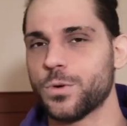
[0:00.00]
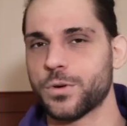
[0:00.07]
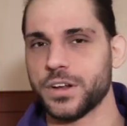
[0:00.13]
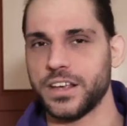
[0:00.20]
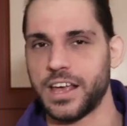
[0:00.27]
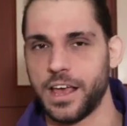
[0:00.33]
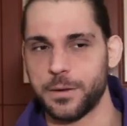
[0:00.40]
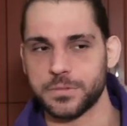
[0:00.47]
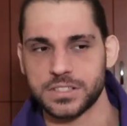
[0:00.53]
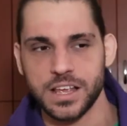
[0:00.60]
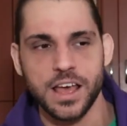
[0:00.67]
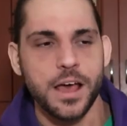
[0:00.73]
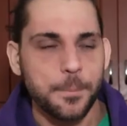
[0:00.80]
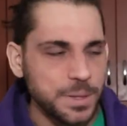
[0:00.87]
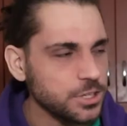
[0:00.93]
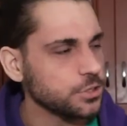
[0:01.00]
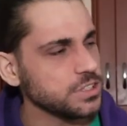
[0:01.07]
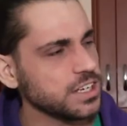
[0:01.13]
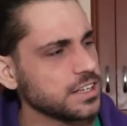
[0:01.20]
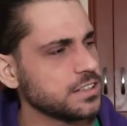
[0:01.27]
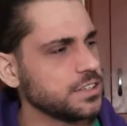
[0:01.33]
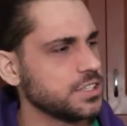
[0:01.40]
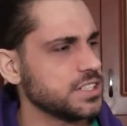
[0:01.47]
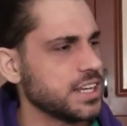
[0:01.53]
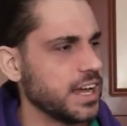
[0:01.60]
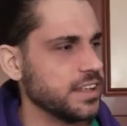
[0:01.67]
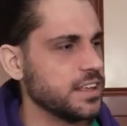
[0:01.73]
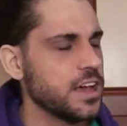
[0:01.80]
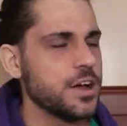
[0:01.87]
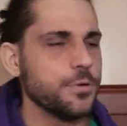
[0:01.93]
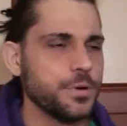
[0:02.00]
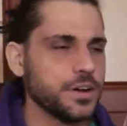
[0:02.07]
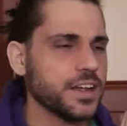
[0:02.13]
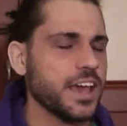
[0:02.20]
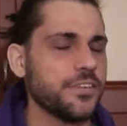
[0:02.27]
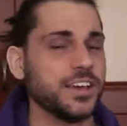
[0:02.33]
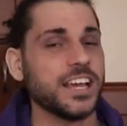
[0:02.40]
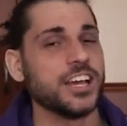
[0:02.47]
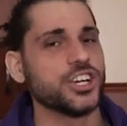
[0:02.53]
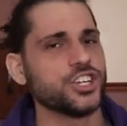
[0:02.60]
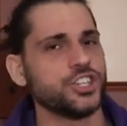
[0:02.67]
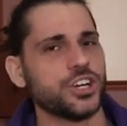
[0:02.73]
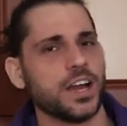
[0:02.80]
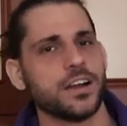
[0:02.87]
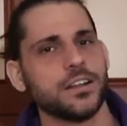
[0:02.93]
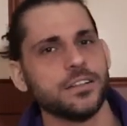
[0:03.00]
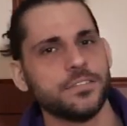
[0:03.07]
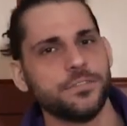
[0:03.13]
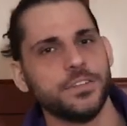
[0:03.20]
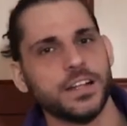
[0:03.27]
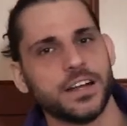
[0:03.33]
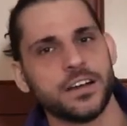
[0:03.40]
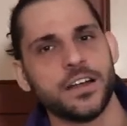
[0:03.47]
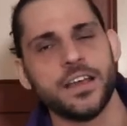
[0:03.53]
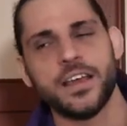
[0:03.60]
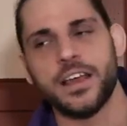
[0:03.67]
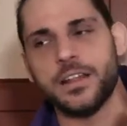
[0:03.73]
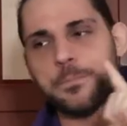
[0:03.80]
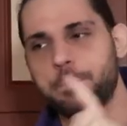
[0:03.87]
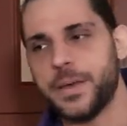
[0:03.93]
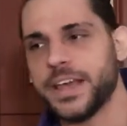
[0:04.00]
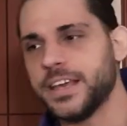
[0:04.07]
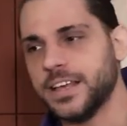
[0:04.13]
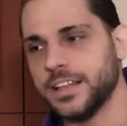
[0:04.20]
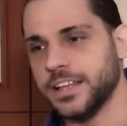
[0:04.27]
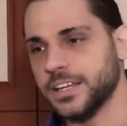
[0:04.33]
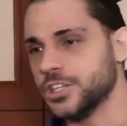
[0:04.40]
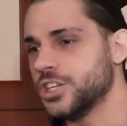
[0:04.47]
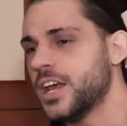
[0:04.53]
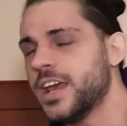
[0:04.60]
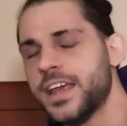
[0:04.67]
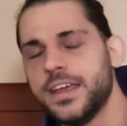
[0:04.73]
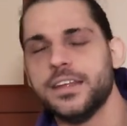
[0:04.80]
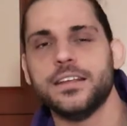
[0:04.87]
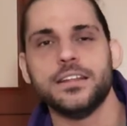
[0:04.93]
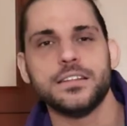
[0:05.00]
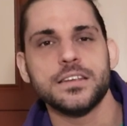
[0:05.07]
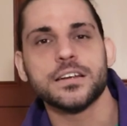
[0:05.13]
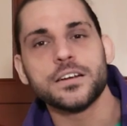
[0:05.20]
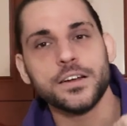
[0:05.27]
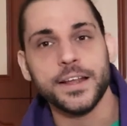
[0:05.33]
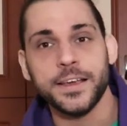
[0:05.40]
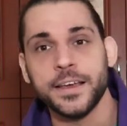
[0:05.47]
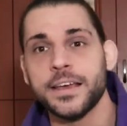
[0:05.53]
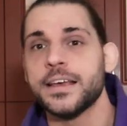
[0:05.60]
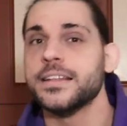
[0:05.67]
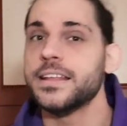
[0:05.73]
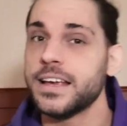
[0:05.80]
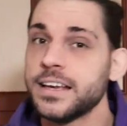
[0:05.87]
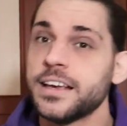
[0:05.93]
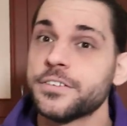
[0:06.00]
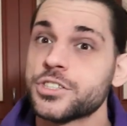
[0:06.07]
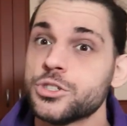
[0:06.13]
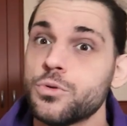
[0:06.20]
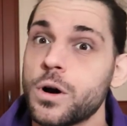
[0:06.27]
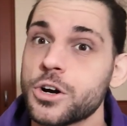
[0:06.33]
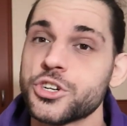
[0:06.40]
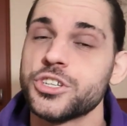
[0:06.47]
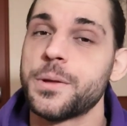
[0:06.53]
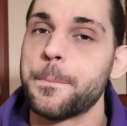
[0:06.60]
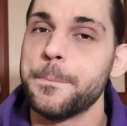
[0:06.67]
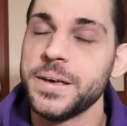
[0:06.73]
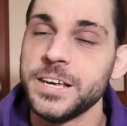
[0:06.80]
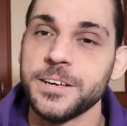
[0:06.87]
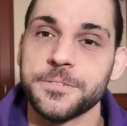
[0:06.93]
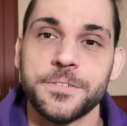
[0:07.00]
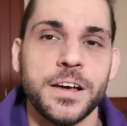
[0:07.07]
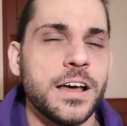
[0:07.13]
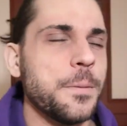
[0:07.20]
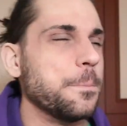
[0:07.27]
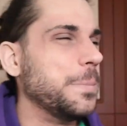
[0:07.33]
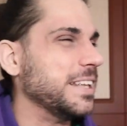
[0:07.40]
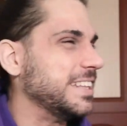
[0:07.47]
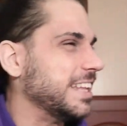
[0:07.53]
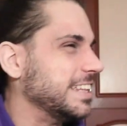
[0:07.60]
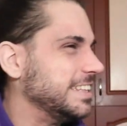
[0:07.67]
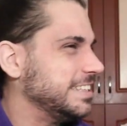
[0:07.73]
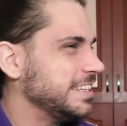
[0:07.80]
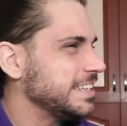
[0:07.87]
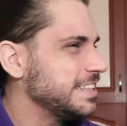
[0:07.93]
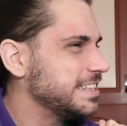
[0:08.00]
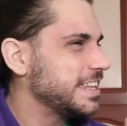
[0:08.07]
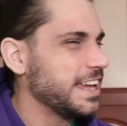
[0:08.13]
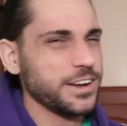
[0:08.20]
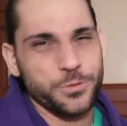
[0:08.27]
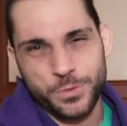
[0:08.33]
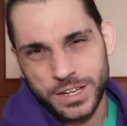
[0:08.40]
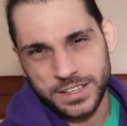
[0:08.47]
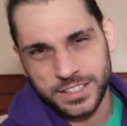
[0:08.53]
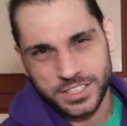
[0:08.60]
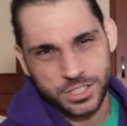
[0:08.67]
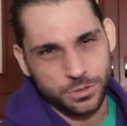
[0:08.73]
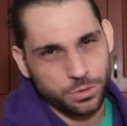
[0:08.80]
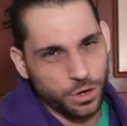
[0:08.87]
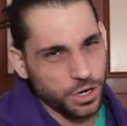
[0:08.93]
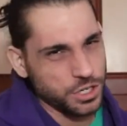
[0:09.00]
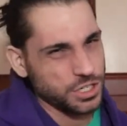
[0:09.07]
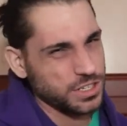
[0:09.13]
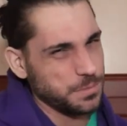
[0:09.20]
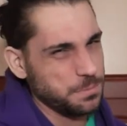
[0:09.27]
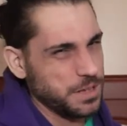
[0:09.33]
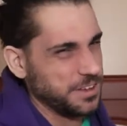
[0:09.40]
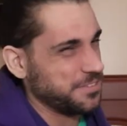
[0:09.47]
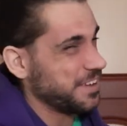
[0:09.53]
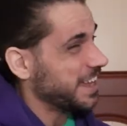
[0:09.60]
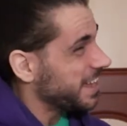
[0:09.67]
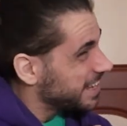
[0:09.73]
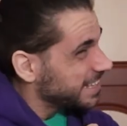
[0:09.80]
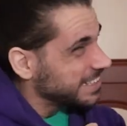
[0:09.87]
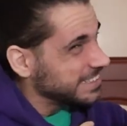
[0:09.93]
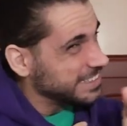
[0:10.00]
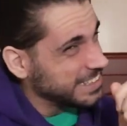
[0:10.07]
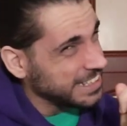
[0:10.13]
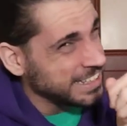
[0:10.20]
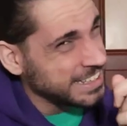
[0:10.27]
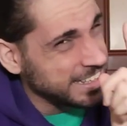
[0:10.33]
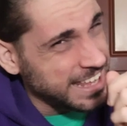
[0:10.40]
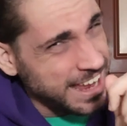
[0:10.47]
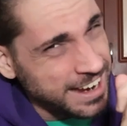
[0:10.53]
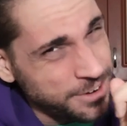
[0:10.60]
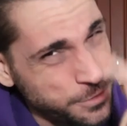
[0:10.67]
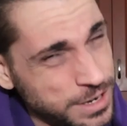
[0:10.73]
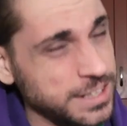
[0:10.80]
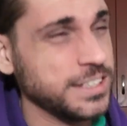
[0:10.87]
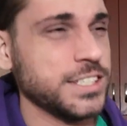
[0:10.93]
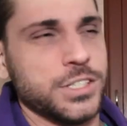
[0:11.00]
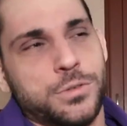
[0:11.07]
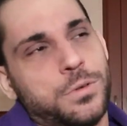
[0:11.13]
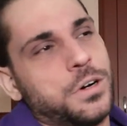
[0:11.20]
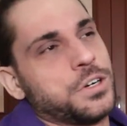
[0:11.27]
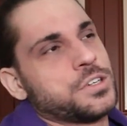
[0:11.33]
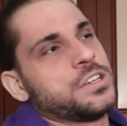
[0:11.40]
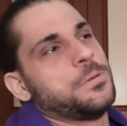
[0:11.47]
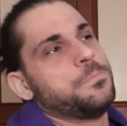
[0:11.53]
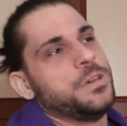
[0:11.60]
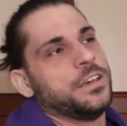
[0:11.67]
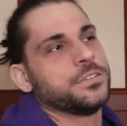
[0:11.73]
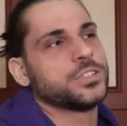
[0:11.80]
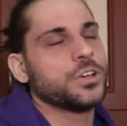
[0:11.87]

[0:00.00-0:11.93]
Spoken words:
War Games. But on the other side, we're having Charlotte Flair and Becky Lynch. And in theory, they have squashed the beef, but did they really squash the beef? Did they really squash the beef?